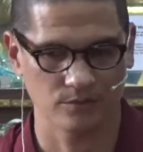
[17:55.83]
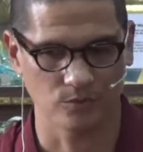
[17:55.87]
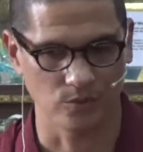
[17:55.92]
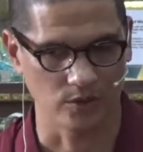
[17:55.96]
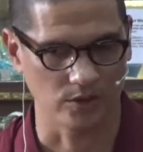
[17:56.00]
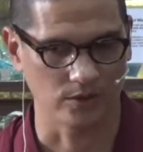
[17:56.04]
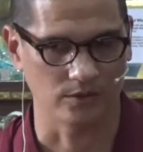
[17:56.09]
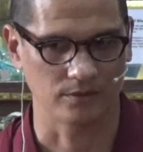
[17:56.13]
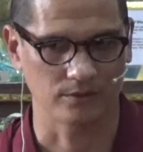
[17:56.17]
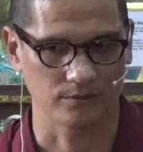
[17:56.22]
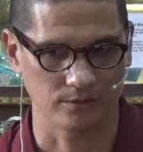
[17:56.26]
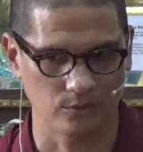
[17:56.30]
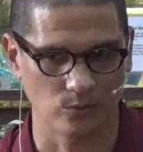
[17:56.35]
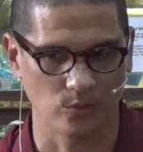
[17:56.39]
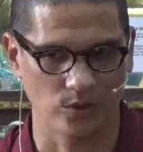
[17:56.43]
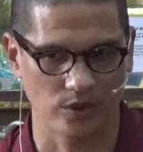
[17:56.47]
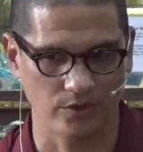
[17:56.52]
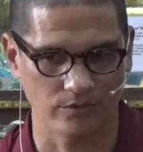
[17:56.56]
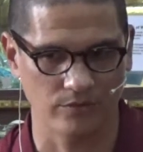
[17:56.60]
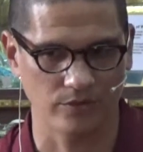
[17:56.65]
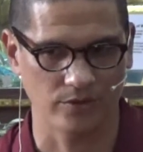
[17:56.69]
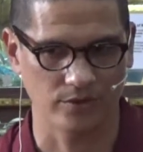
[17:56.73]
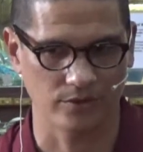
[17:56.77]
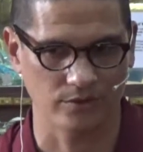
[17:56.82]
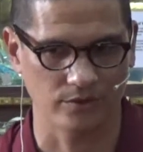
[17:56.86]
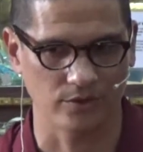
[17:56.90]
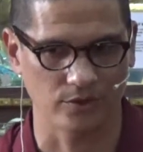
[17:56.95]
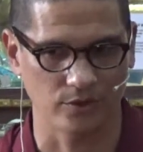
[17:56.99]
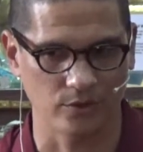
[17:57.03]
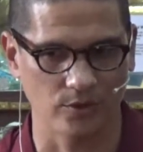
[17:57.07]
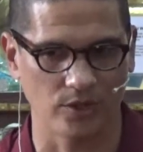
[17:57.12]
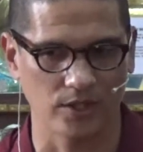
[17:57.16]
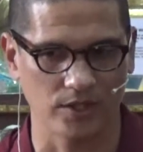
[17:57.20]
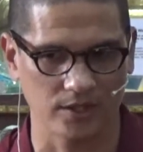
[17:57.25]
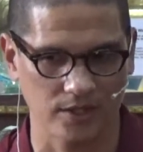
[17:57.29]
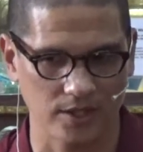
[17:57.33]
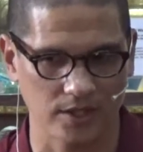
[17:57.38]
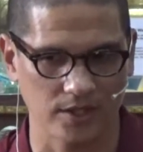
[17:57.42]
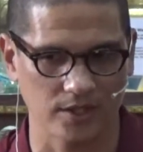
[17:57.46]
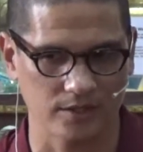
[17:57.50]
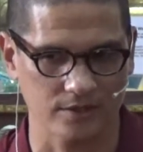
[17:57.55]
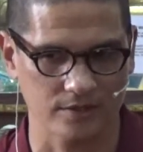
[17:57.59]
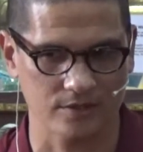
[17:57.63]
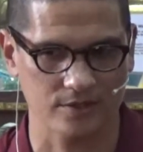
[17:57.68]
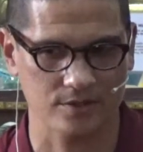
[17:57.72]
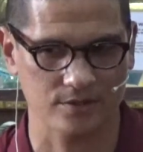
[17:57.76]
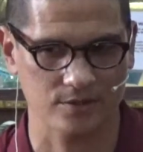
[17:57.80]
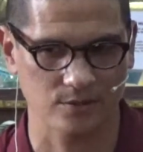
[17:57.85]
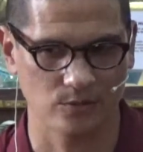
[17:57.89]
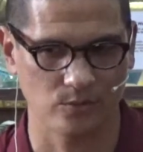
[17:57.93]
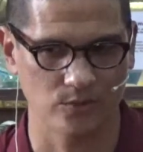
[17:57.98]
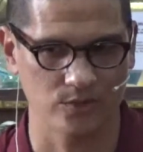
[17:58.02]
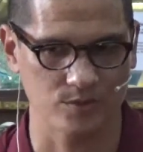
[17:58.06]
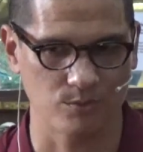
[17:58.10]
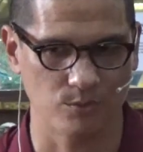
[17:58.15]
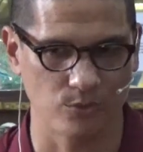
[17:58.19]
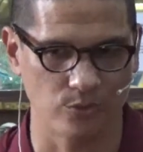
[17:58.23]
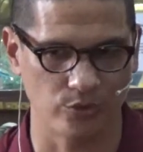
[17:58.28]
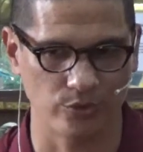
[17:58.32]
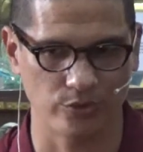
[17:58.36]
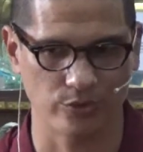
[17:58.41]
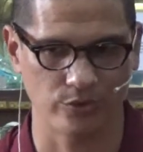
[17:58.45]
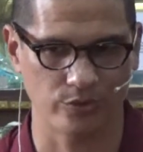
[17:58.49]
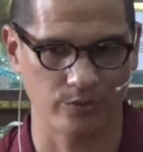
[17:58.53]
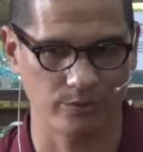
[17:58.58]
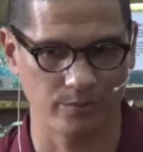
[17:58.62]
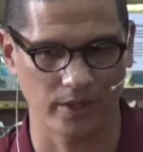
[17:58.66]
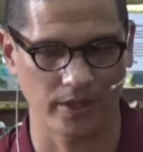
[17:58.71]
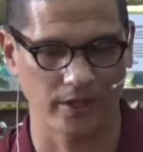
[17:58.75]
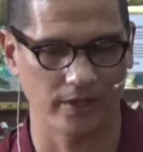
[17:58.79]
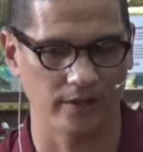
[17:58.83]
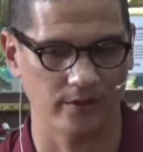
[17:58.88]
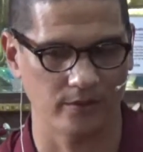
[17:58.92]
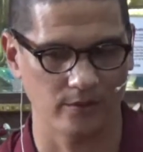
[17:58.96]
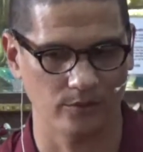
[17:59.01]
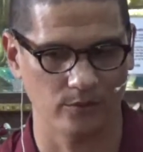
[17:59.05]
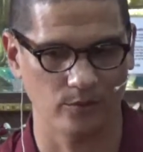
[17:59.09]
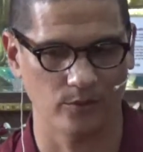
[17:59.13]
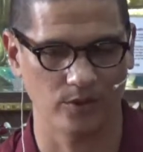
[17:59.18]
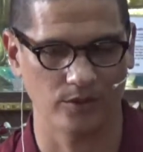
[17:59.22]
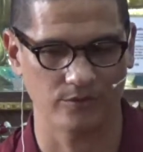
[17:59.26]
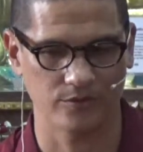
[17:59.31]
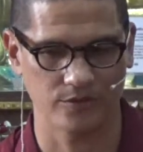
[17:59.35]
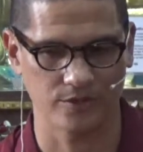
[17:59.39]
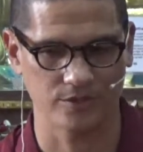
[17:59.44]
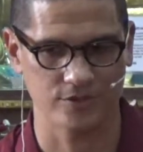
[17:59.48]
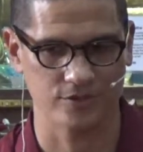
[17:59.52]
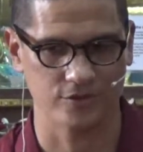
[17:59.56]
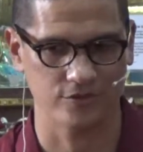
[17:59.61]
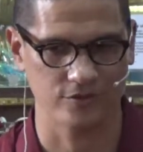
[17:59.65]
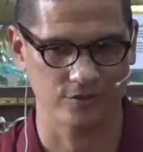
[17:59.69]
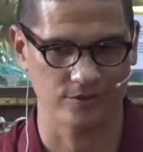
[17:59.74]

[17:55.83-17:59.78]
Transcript: one of the great kings was murdered by one of his